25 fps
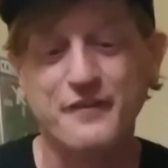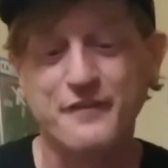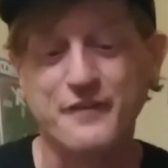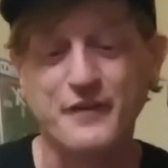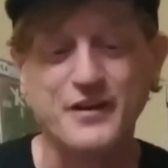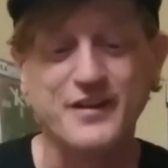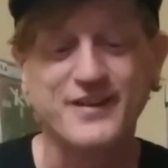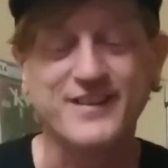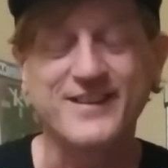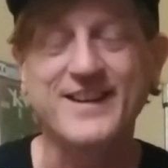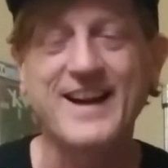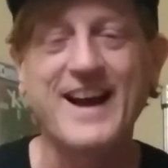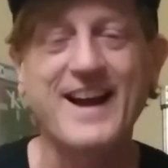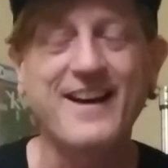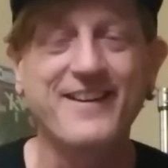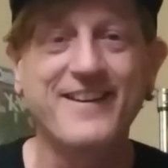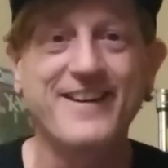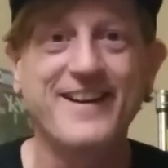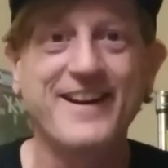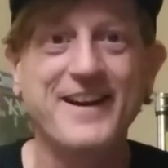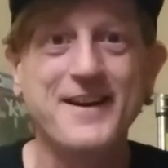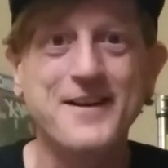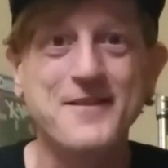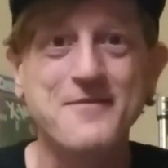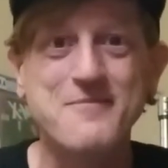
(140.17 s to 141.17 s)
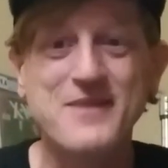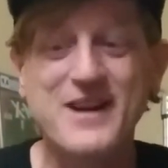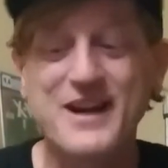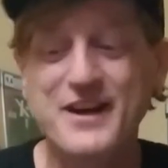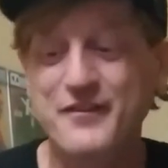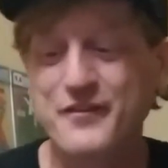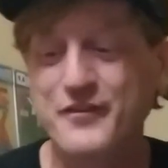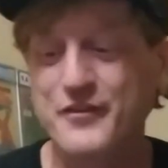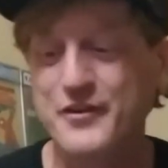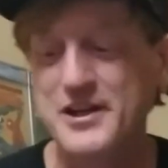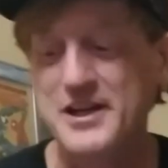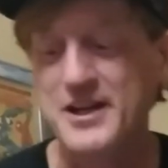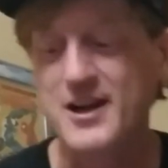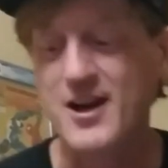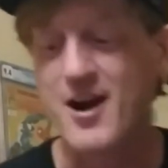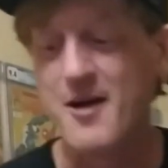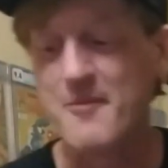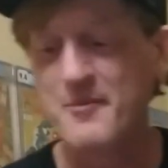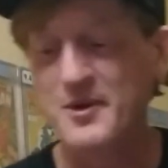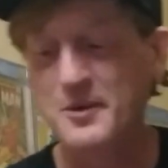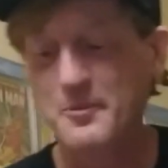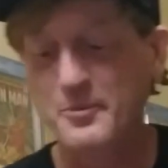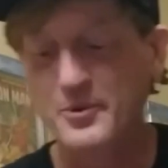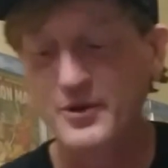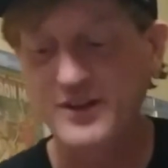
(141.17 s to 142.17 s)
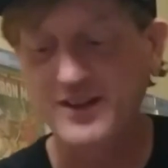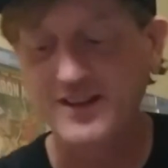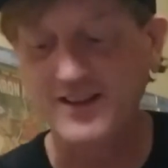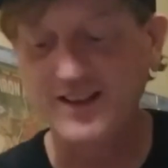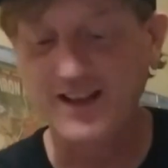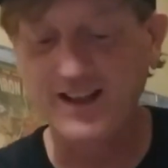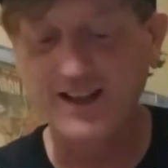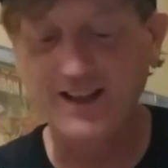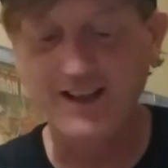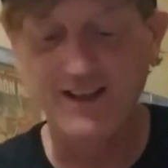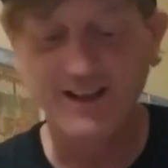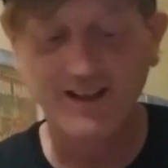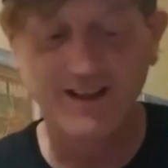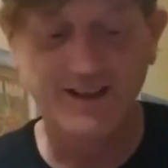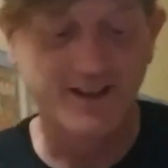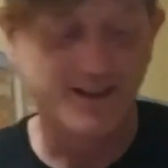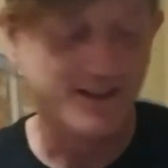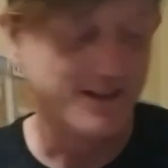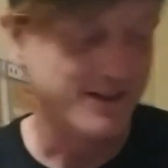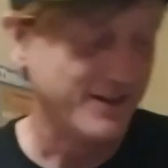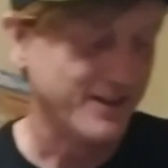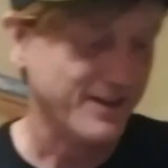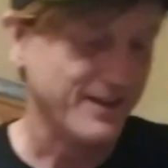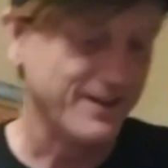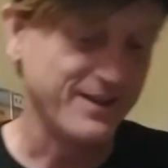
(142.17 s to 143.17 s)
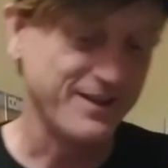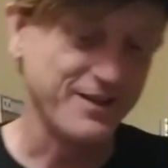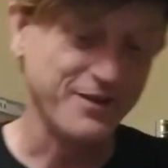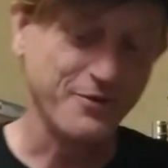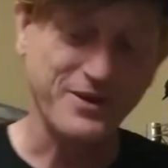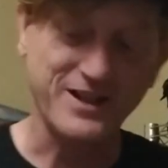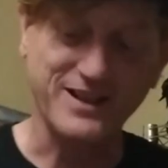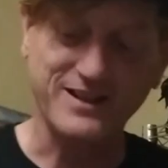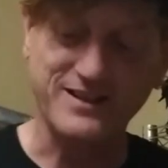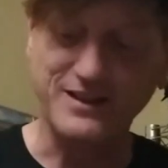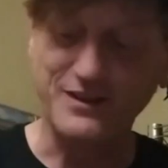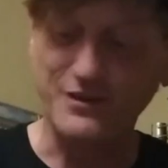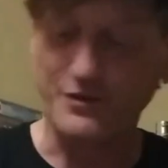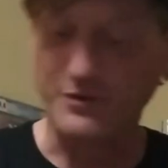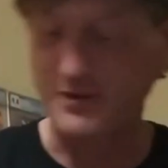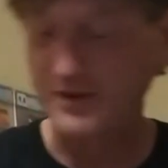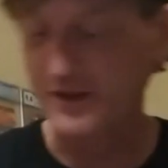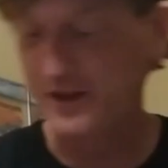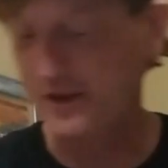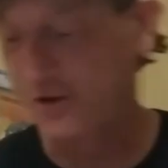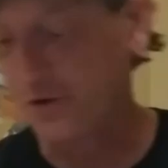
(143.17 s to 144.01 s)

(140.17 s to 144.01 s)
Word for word: first Saturday in May free comic book day. Uh, we got these really